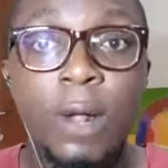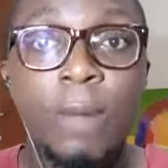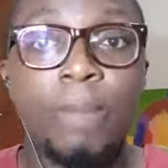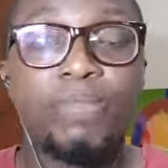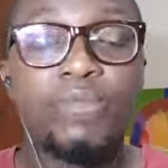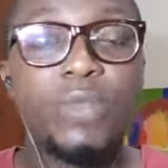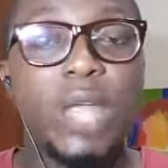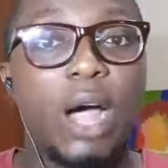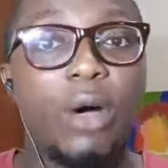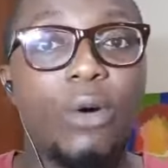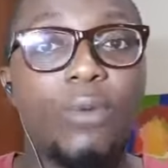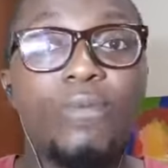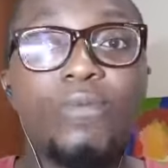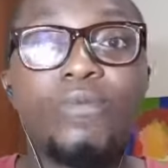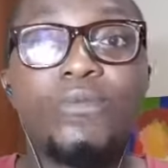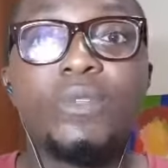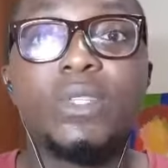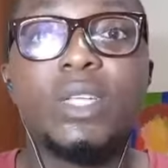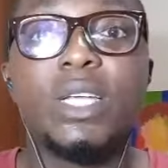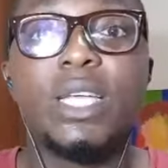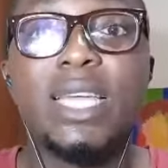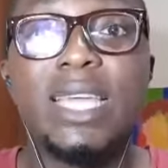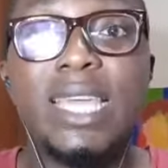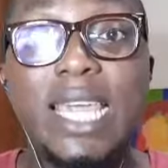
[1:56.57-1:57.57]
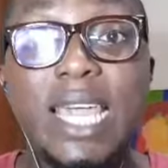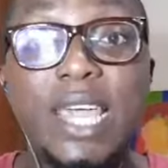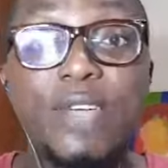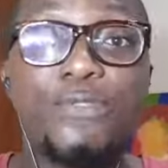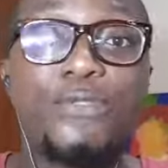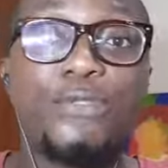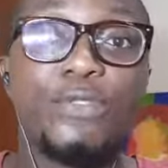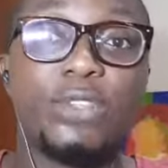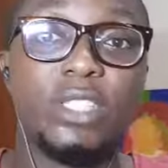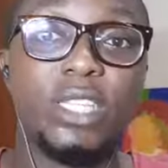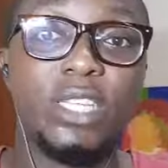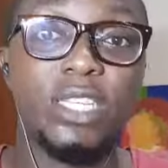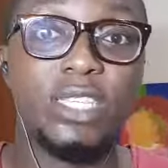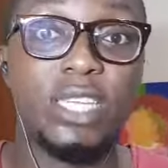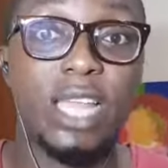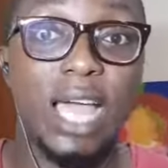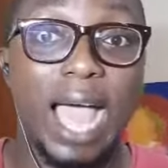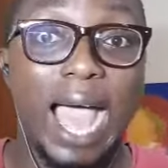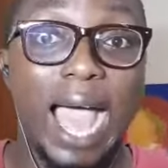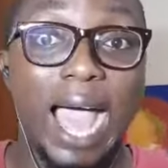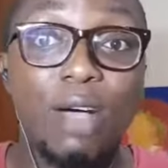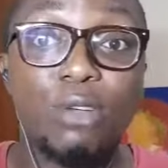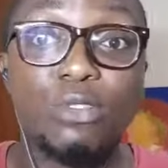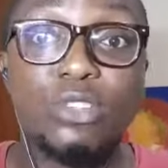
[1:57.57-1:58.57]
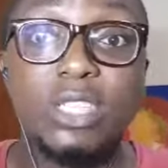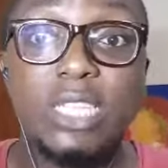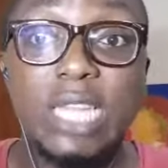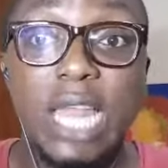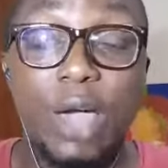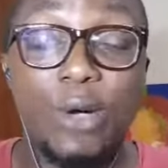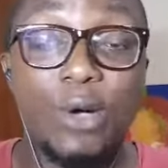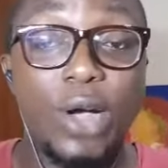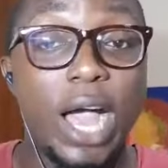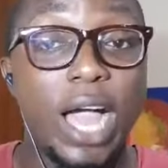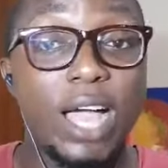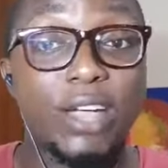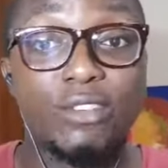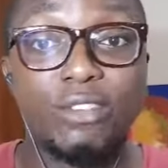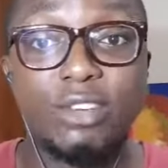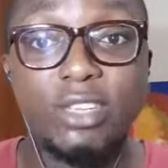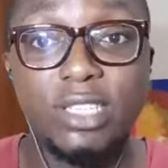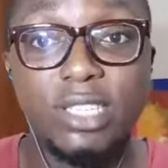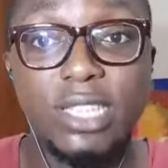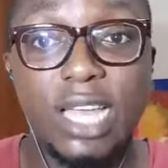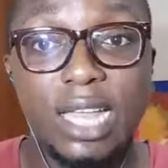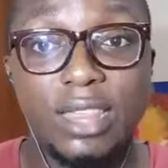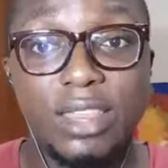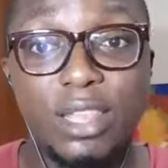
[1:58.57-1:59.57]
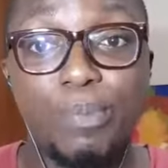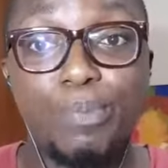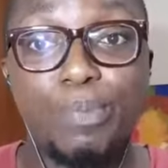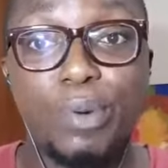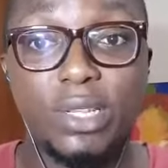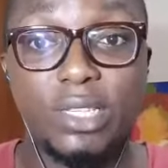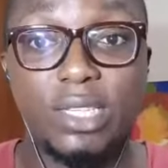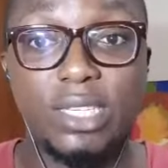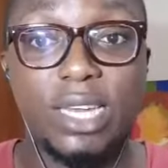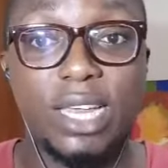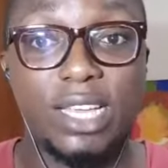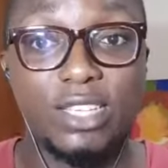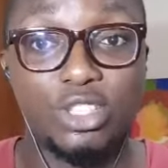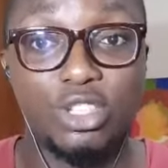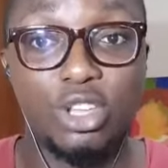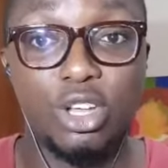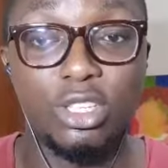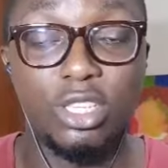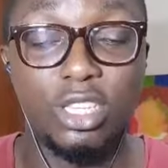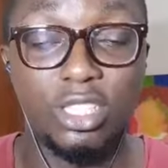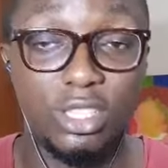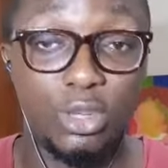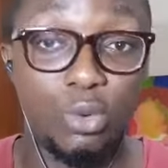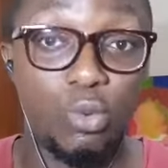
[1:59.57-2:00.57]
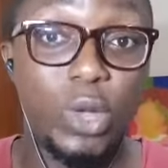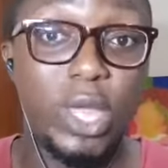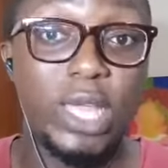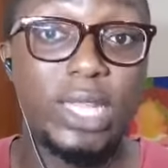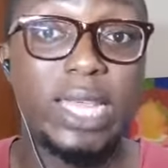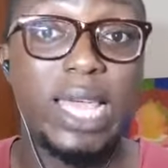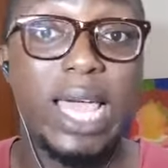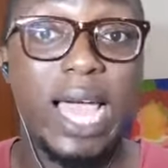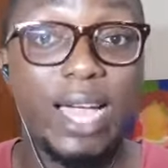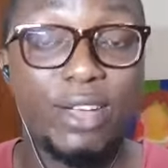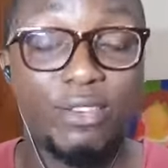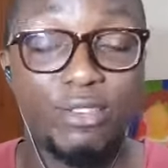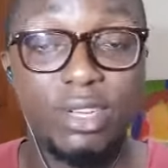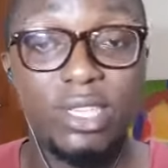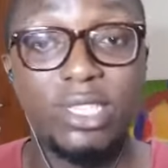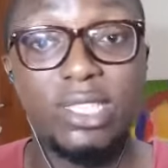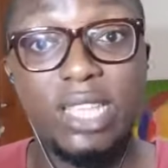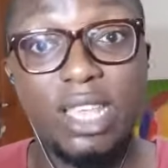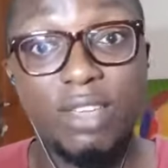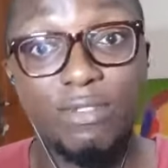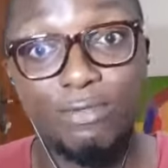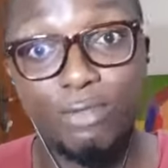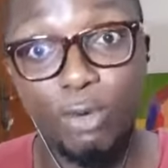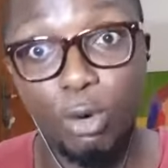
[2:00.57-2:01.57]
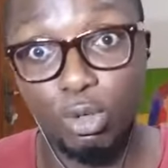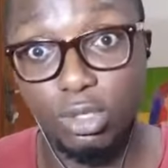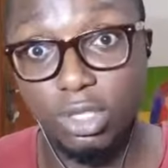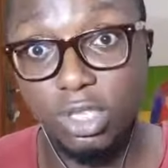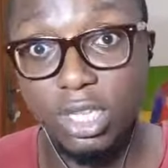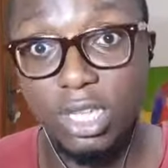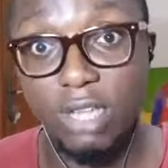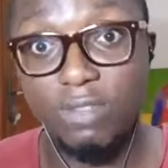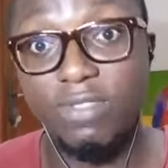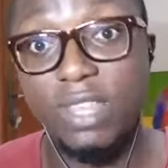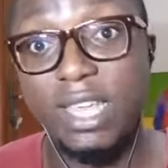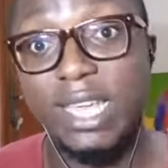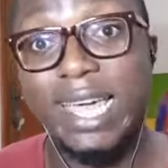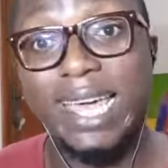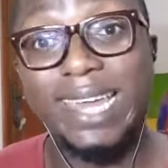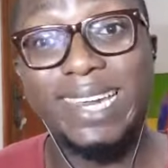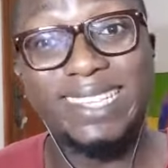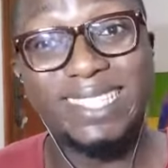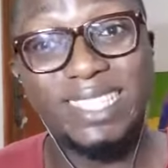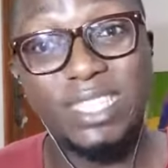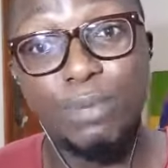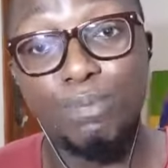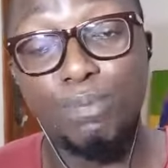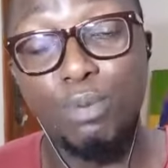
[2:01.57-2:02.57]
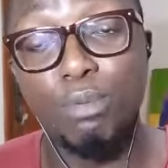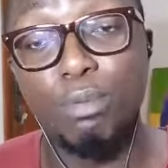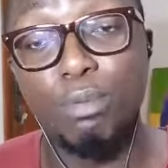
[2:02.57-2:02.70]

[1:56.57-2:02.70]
Now, if the House now agrees that the person has done this, the way they agree is they vote. If they get a simple